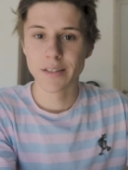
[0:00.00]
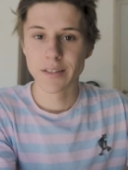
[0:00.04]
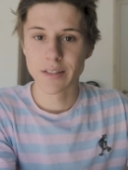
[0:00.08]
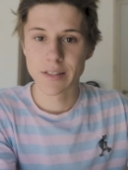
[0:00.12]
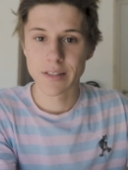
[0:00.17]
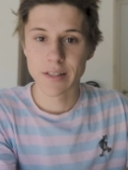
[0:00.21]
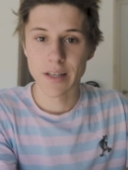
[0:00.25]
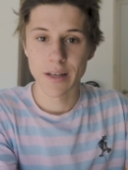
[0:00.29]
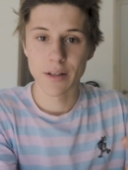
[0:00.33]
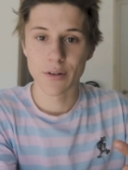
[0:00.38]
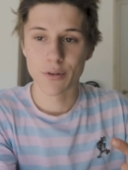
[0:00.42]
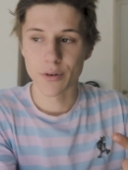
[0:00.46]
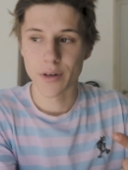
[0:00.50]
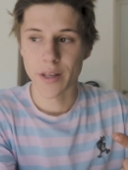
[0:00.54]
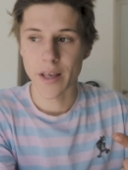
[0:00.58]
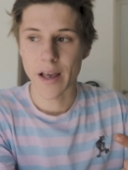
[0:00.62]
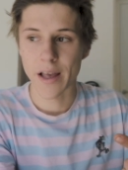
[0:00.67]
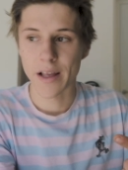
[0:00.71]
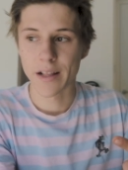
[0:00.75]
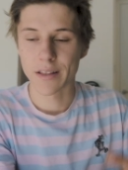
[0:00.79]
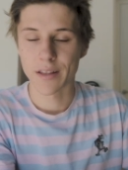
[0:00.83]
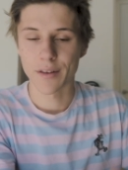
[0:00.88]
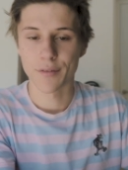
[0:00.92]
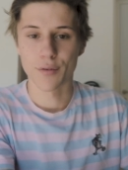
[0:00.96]
stay to the
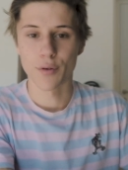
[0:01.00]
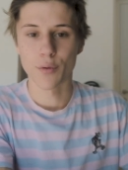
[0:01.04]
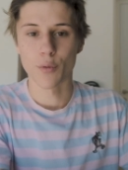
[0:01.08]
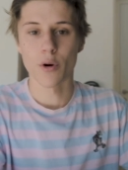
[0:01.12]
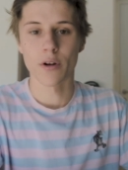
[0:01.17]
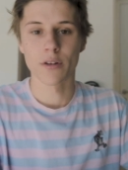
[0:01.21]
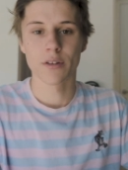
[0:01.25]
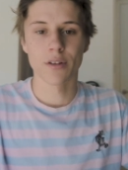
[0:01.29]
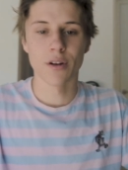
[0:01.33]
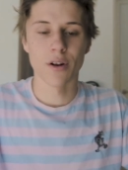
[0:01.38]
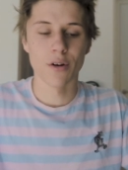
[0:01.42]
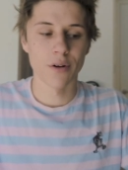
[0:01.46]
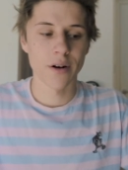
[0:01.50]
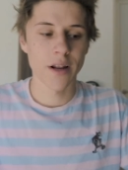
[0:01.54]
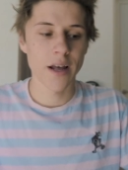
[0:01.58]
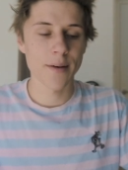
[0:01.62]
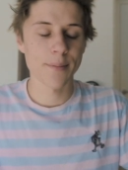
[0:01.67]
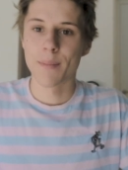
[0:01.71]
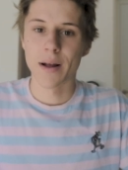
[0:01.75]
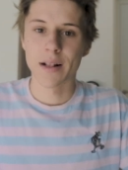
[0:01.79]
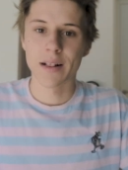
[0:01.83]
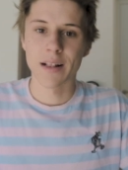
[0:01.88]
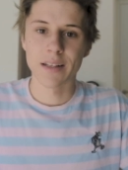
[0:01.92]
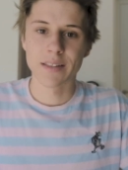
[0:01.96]
end if you want to know
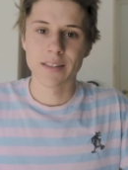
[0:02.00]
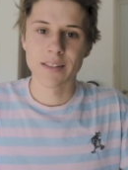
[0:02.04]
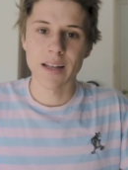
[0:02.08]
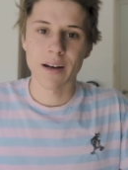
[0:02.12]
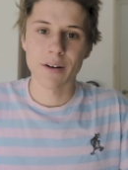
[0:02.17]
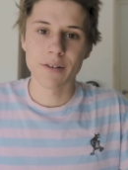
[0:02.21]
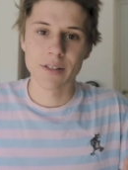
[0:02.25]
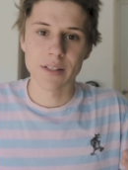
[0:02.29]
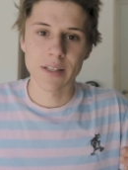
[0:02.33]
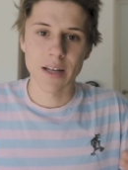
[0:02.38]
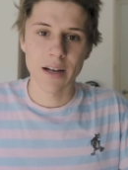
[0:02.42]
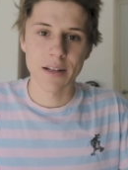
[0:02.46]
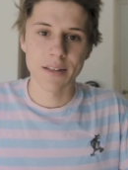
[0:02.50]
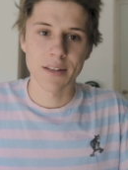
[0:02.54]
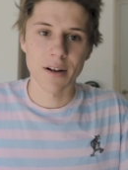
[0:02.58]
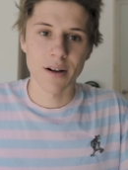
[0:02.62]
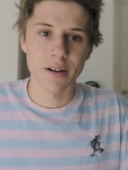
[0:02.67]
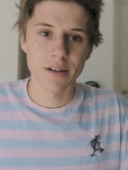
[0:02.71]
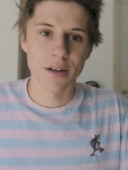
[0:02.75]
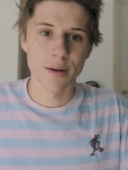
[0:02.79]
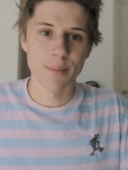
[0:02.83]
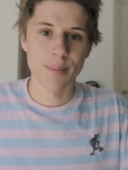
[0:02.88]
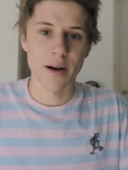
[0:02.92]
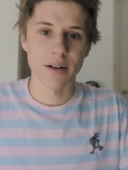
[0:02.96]
that. But let's now start
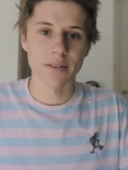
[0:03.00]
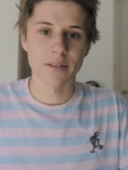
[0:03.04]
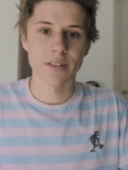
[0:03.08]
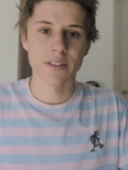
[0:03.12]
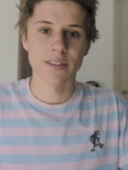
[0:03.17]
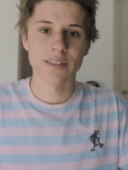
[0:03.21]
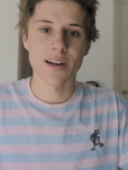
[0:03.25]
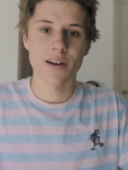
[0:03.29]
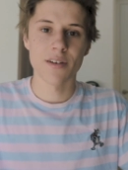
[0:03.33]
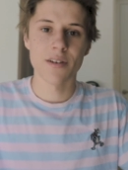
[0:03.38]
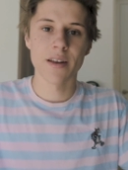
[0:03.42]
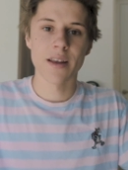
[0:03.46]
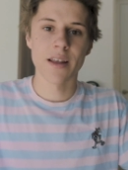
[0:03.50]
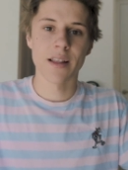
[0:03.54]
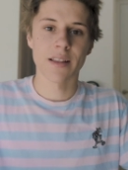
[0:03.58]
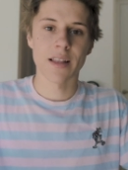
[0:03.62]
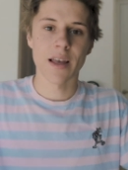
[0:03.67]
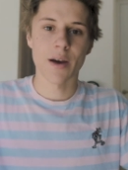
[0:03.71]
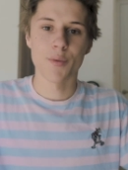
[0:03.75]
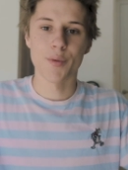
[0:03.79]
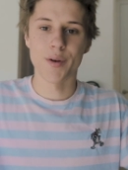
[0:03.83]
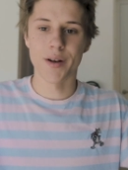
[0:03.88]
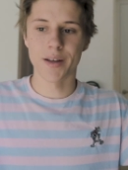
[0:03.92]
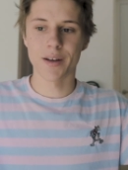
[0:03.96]
talking about the story and
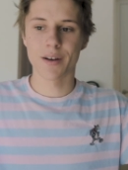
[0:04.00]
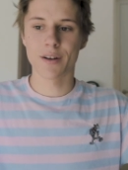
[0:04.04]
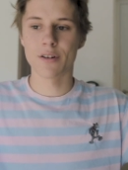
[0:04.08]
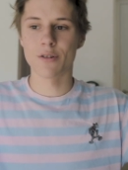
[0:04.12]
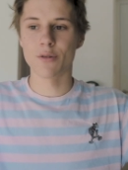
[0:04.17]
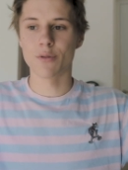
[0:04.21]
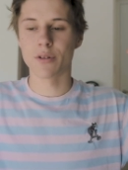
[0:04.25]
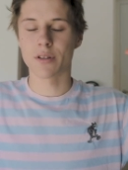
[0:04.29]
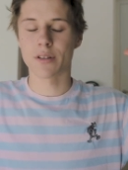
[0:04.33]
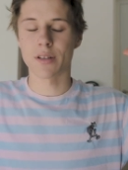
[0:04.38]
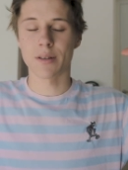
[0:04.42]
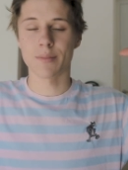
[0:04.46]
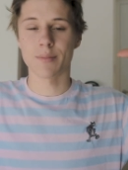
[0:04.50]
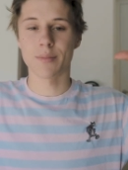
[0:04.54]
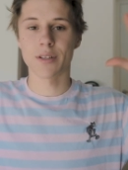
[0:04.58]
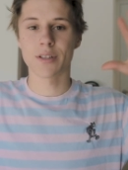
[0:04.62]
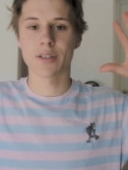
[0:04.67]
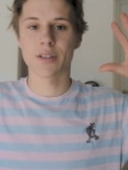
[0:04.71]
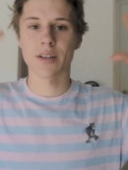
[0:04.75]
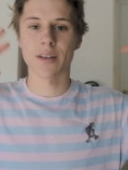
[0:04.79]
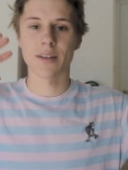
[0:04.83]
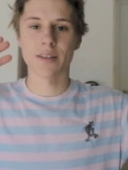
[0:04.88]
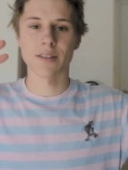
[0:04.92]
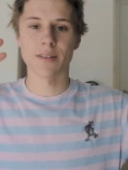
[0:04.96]
I will include
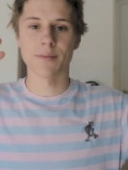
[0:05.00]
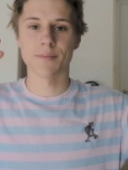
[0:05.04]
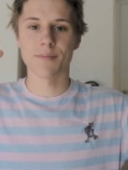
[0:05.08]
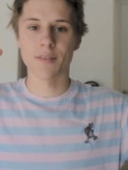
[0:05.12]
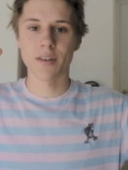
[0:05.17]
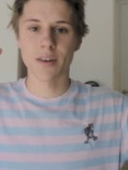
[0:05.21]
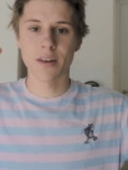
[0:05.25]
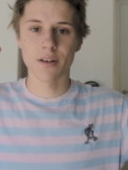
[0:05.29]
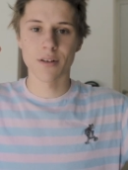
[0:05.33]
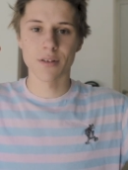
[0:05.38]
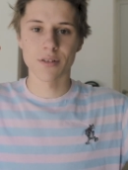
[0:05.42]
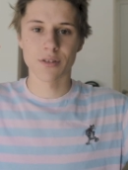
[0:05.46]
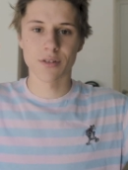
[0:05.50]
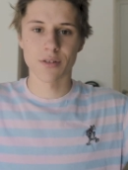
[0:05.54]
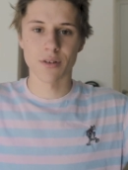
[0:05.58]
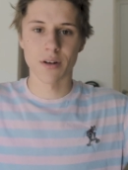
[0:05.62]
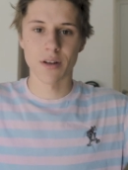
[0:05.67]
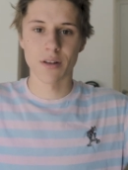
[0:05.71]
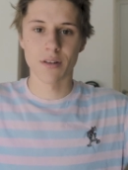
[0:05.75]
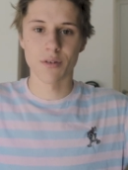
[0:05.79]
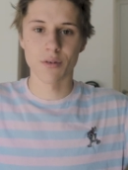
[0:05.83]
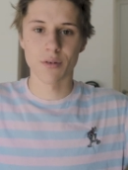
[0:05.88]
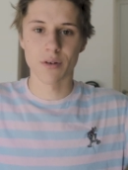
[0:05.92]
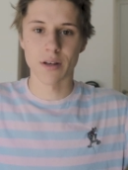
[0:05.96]
images and videos so
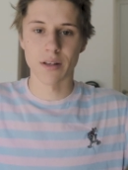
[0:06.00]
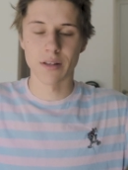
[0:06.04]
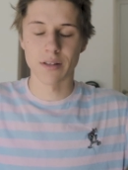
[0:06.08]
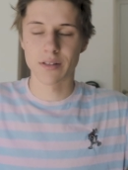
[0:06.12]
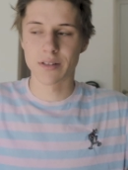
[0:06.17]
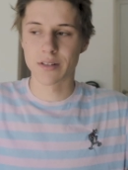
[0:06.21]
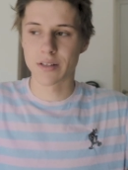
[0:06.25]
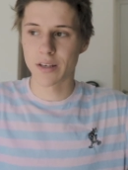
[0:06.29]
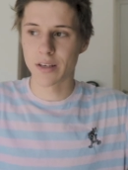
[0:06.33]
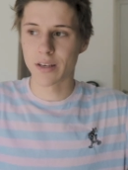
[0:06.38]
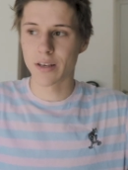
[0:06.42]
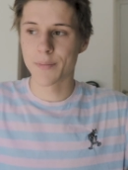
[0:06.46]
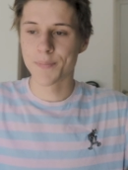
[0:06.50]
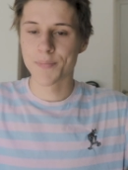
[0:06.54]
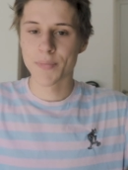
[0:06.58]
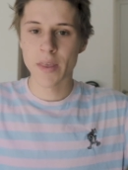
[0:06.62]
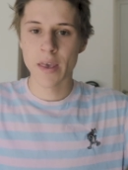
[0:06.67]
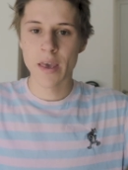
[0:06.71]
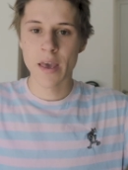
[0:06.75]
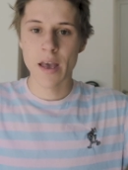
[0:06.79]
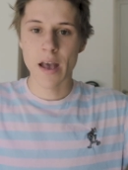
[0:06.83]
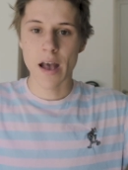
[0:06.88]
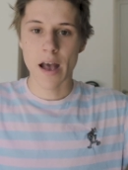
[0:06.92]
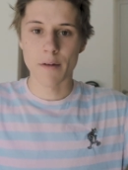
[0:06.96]
that you can see
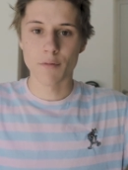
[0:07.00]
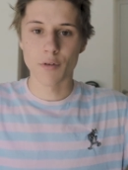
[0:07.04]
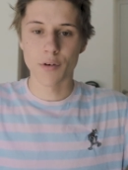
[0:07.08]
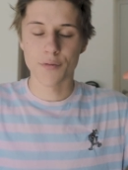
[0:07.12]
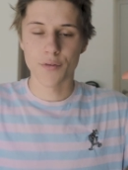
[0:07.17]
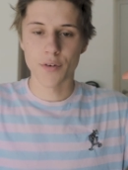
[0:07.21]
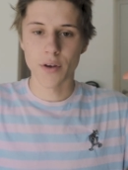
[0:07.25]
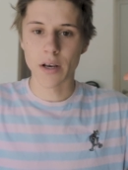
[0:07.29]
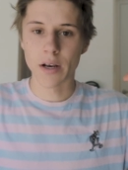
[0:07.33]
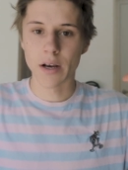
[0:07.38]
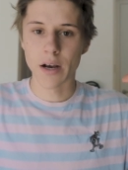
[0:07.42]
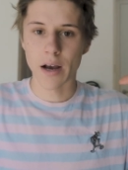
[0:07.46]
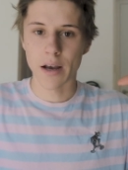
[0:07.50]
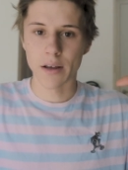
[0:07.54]
everything.